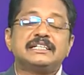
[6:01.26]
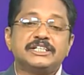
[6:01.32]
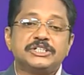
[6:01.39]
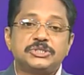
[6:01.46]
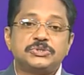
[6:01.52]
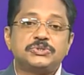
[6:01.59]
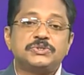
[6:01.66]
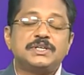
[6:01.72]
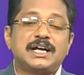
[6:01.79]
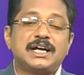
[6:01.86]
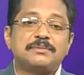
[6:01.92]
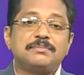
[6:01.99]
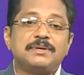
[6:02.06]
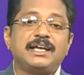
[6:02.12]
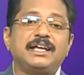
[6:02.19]
should
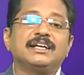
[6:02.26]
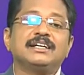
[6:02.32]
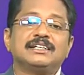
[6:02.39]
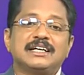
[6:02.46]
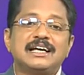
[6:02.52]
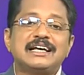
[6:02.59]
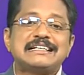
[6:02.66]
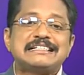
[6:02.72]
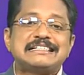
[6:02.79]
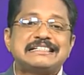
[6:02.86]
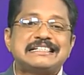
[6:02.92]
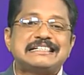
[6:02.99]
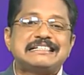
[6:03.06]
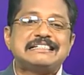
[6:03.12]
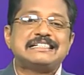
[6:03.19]
not be a
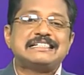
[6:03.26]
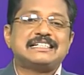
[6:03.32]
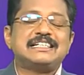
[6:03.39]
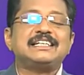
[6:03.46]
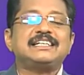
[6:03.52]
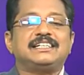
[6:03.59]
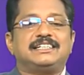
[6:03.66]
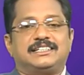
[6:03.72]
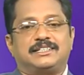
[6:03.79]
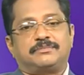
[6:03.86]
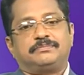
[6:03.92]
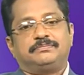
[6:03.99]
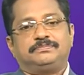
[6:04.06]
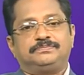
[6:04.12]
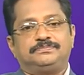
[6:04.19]
century year.
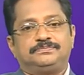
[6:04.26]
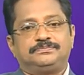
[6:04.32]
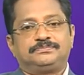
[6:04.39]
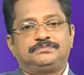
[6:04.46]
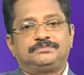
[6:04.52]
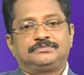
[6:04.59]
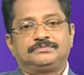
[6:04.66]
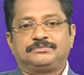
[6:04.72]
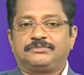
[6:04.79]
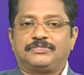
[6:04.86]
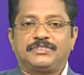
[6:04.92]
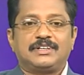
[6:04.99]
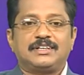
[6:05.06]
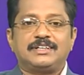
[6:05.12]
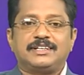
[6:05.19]

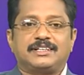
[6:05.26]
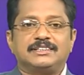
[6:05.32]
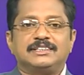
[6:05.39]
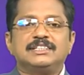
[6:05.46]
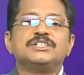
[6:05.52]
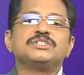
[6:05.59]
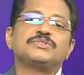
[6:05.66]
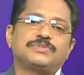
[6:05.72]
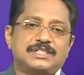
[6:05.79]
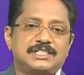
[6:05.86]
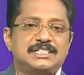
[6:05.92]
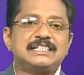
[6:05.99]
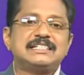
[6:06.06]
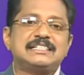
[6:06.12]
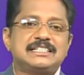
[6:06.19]
Clear? So, for
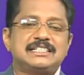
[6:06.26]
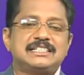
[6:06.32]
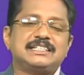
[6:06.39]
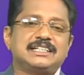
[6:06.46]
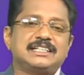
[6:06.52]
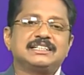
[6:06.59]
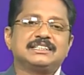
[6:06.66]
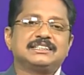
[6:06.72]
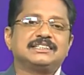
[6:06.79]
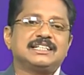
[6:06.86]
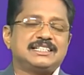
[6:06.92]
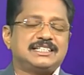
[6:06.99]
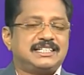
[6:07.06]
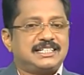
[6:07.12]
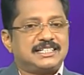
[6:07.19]
century year, there
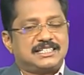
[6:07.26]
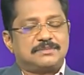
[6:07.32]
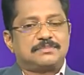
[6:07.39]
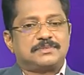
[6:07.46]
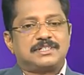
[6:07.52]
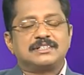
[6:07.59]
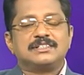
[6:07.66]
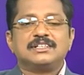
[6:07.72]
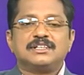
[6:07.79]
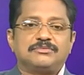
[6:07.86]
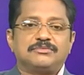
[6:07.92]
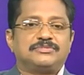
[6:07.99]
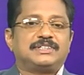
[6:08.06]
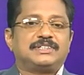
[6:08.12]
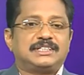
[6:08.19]
is an exceptional.
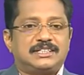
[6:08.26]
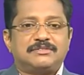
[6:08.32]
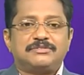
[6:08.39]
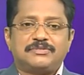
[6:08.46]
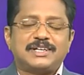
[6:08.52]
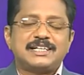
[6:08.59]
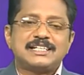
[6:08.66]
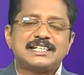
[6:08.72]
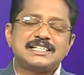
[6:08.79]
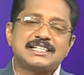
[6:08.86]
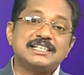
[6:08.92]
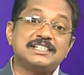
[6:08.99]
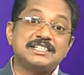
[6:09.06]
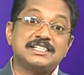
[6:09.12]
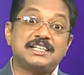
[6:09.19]
But what is a
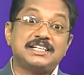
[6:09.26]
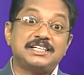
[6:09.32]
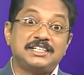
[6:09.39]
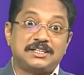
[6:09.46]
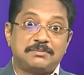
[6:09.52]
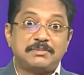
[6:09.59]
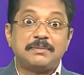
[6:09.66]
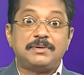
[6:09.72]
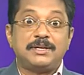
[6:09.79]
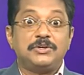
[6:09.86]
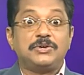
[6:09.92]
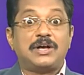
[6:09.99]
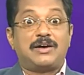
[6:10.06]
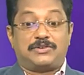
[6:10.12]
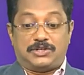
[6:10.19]
century year? Maybe you
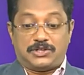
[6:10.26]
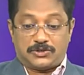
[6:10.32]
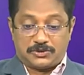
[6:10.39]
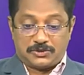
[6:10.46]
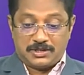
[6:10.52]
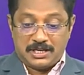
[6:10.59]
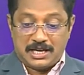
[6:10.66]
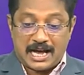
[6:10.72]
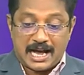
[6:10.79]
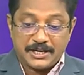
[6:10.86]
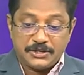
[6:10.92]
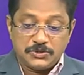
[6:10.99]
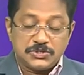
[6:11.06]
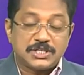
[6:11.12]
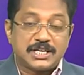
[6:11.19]
have a doubt. I
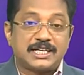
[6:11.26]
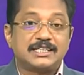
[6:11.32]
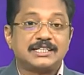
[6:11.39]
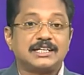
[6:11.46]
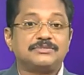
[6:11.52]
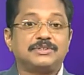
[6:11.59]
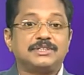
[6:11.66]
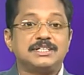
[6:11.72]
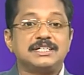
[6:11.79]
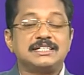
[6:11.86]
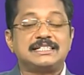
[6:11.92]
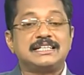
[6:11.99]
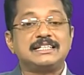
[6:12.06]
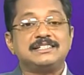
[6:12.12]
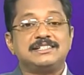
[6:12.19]
use another word,
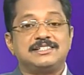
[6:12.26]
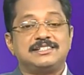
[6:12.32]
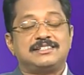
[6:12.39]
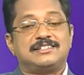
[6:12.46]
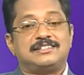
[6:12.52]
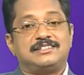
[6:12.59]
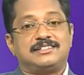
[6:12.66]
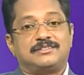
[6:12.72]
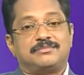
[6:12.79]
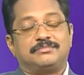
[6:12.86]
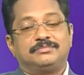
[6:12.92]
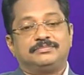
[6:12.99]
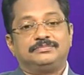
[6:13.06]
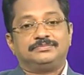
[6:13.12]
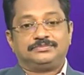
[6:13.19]
century year.
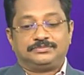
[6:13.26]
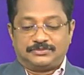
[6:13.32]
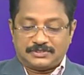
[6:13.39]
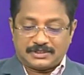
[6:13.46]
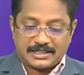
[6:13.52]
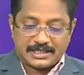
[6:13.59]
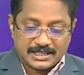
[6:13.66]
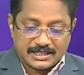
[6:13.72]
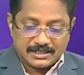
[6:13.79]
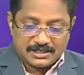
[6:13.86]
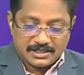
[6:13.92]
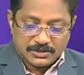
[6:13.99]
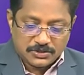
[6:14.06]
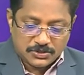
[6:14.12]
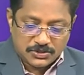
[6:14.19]
Correct?
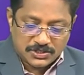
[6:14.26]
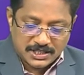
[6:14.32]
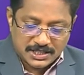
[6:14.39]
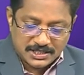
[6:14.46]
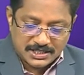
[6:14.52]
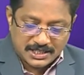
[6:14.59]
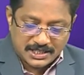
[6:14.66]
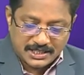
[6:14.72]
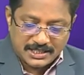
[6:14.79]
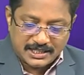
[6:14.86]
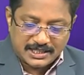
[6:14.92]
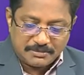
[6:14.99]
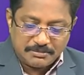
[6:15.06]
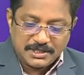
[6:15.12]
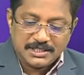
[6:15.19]
So, century year
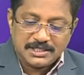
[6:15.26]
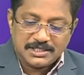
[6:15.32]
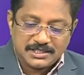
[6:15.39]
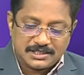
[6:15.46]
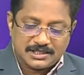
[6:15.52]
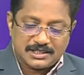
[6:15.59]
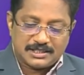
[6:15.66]
means here